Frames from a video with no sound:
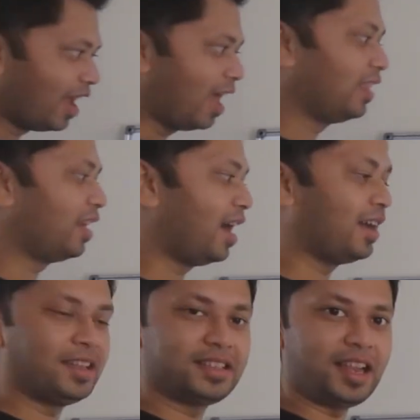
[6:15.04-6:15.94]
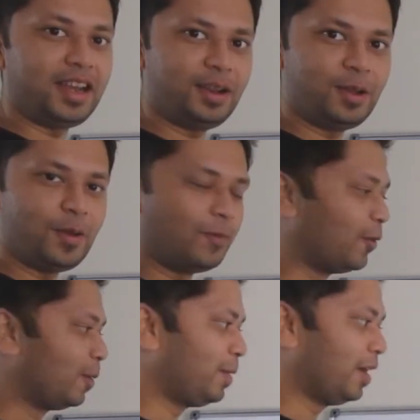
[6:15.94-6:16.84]
and the right hand side
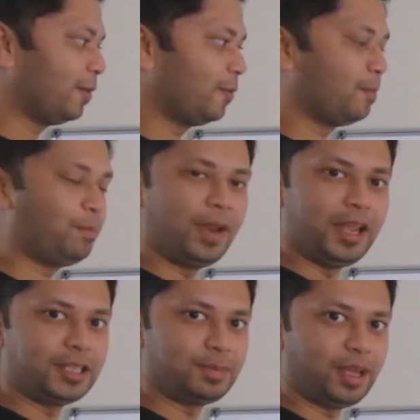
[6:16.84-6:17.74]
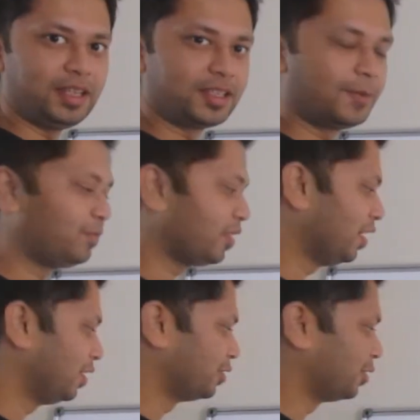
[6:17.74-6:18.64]
would be a plain space.
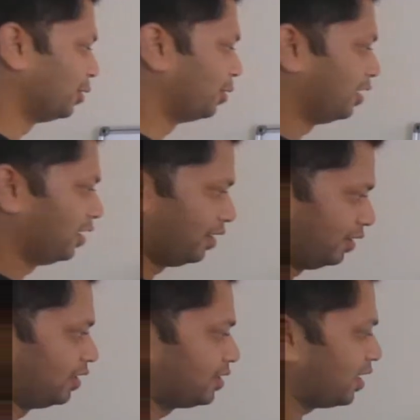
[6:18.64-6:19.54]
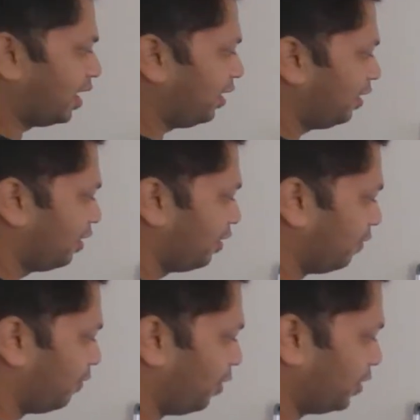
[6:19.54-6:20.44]
So this side
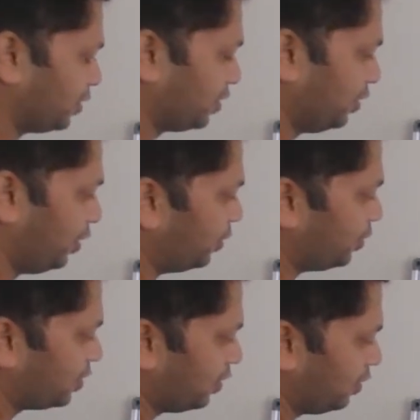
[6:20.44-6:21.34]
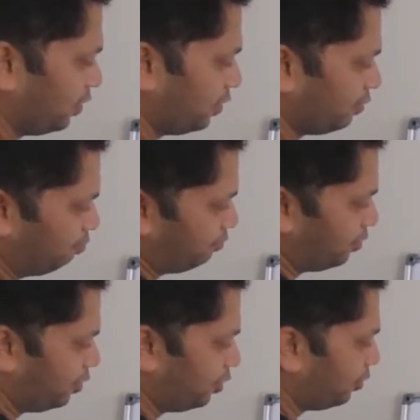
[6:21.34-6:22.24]
was used
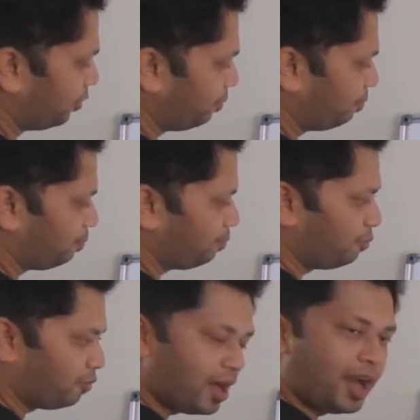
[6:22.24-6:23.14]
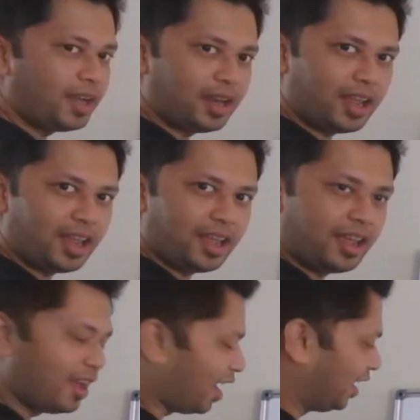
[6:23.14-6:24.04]
to write
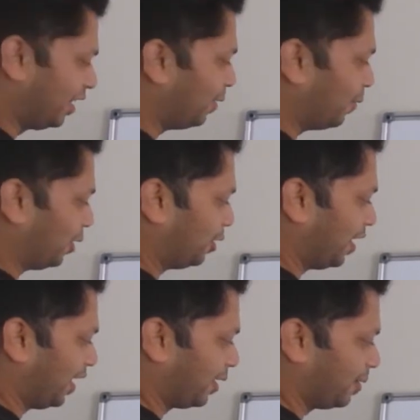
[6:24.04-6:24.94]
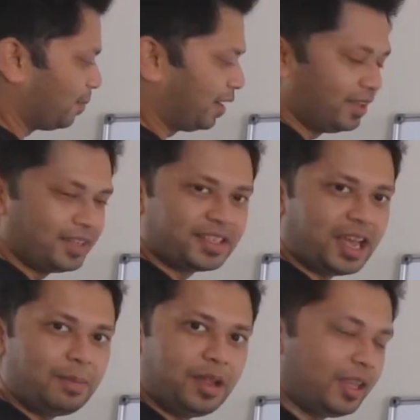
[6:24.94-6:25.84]
anything what you like, but this
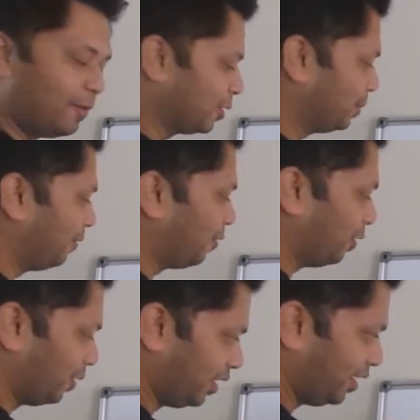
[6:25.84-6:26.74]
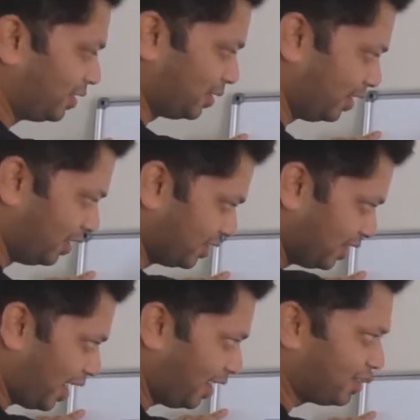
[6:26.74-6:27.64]
time nothing was being followed. These
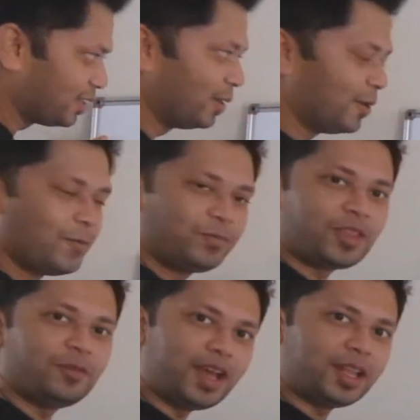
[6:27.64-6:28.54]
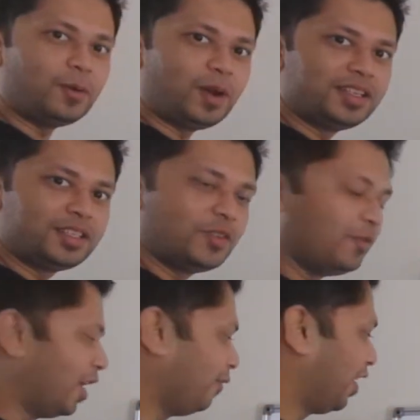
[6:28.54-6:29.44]
lines were the ones
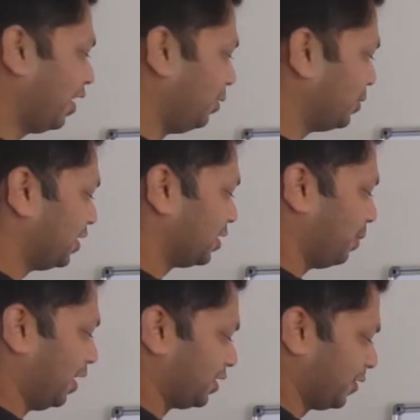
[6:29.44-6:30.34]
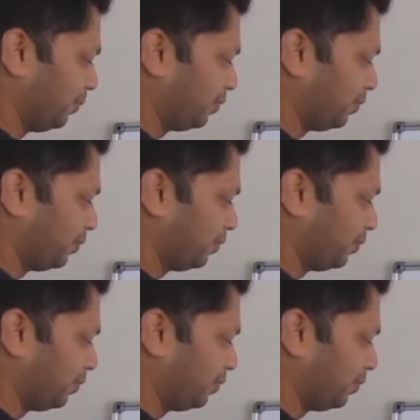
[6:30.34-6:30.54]
where we can use the space.